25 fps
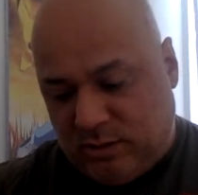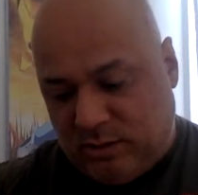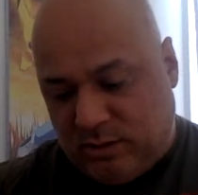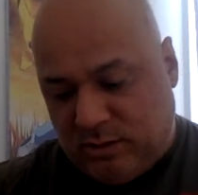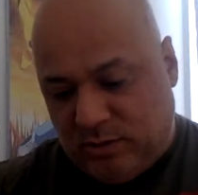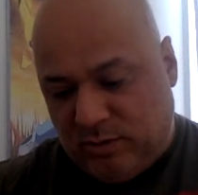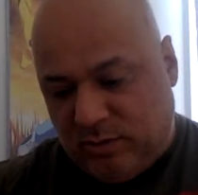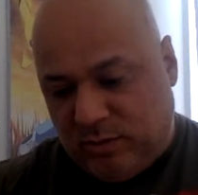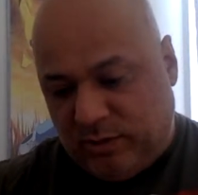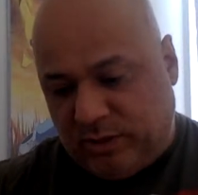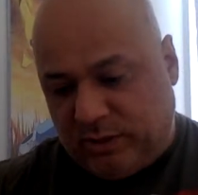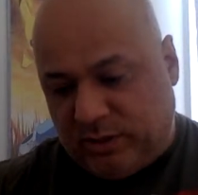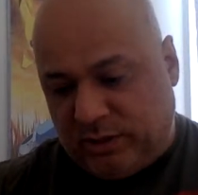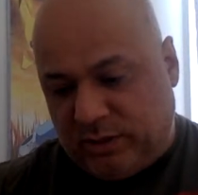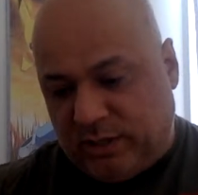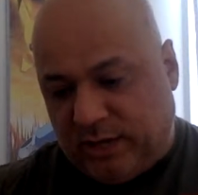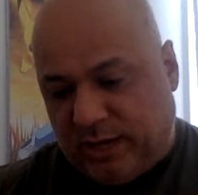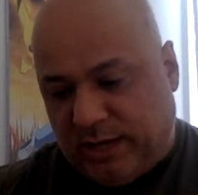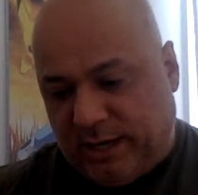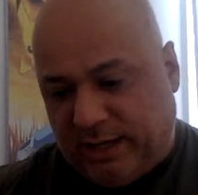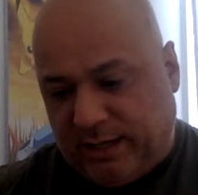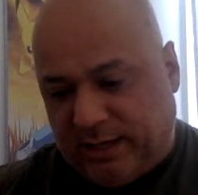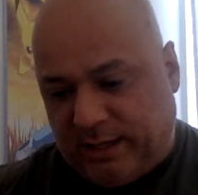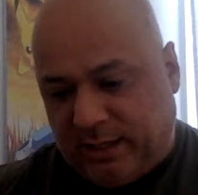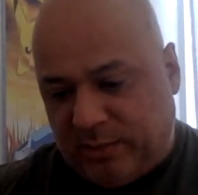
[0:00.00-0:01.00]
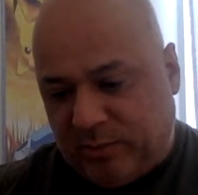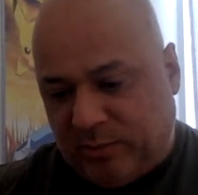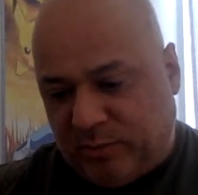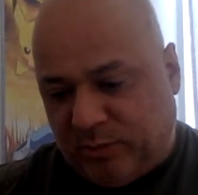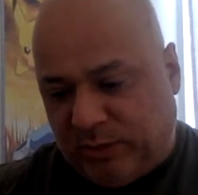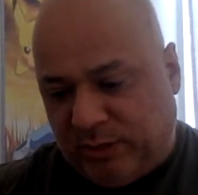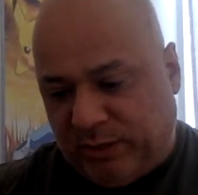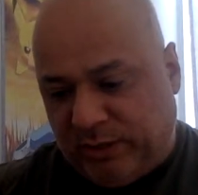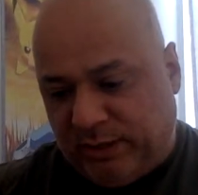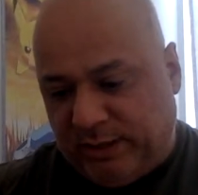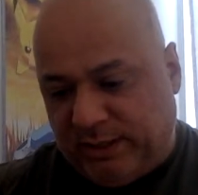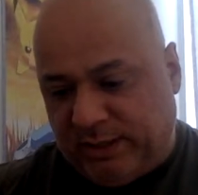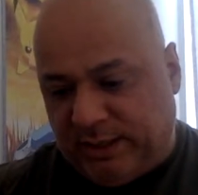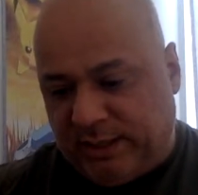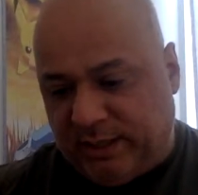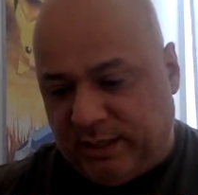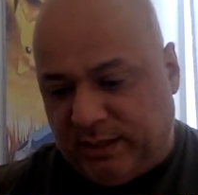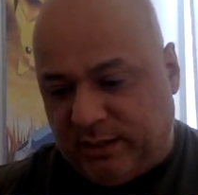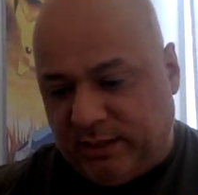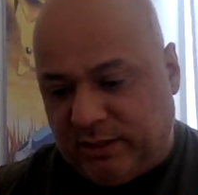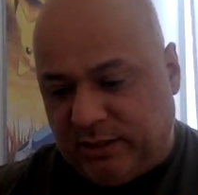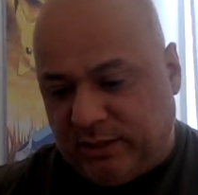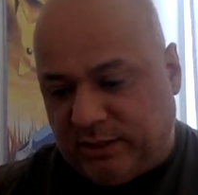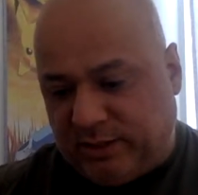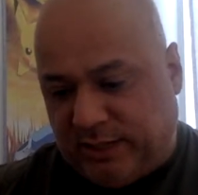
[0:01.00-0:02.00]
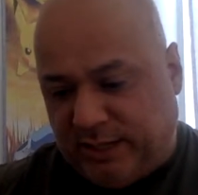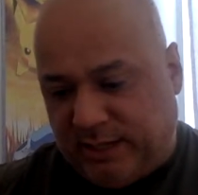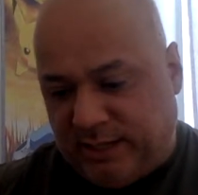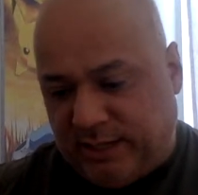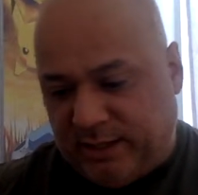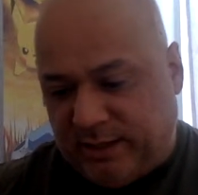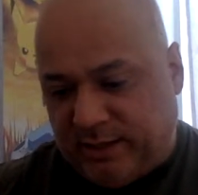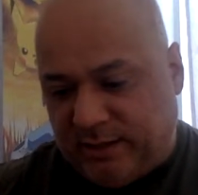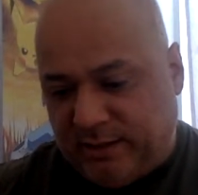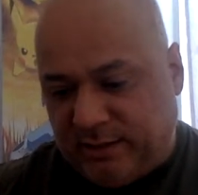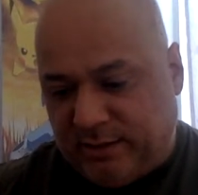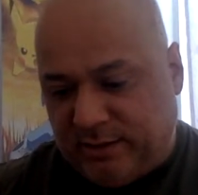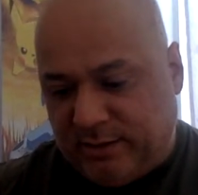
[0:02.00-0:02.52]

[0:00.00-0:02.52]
which I completely can understand.